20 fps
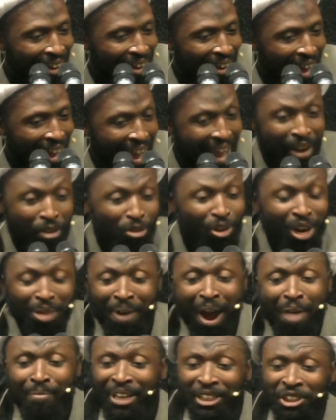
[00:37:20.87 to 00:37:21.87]
And
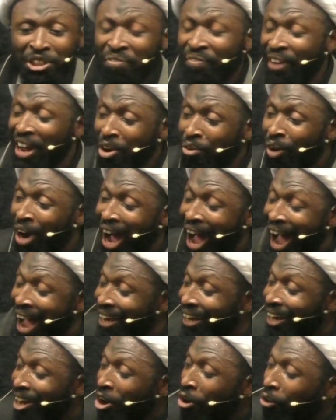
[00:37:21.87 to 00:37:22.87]
ulama mentioned very
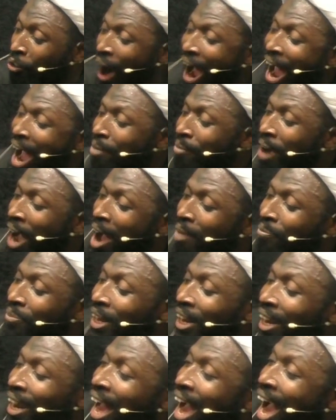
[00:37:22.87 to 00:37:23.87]
well why Abba
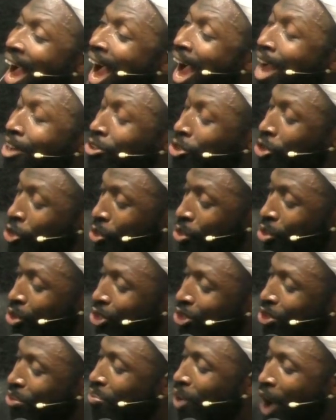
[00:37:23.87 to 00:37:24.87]
Abdullah
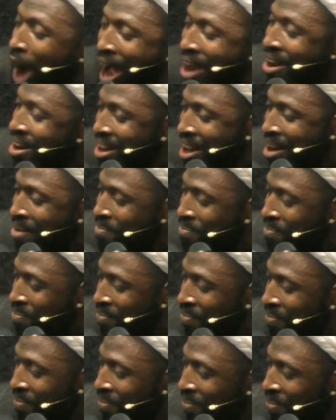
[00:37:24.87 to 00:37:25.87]
chose Muharram.
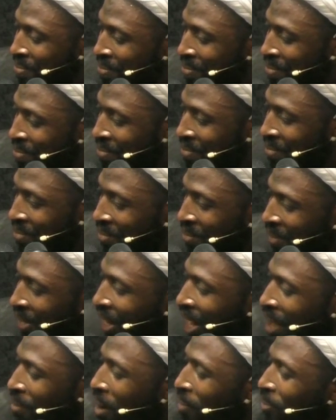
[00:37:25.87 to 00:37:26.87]

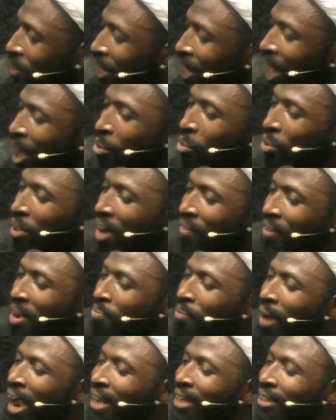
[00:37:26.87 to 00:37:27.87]
Allah, Abba Abdullah could have
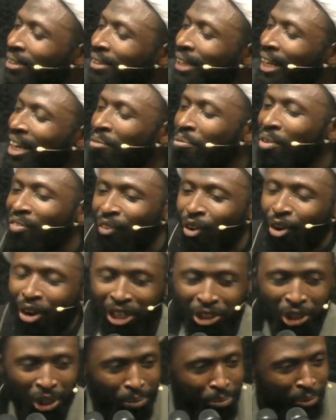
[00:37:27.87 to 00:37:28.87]
embarked his journey before
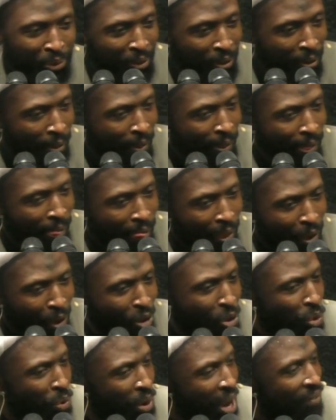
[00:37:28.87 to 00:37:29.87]
Rajab.
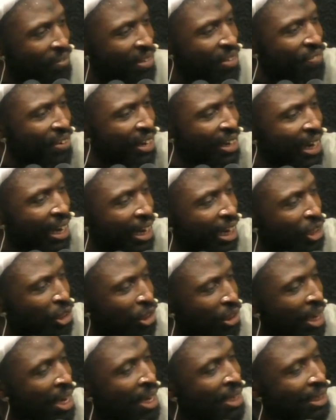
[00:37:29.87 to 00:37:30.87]
Although we have different
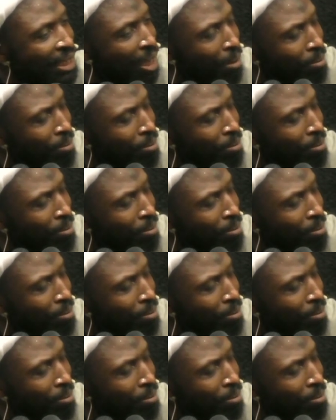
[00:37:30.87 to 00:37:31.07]
narrations. Some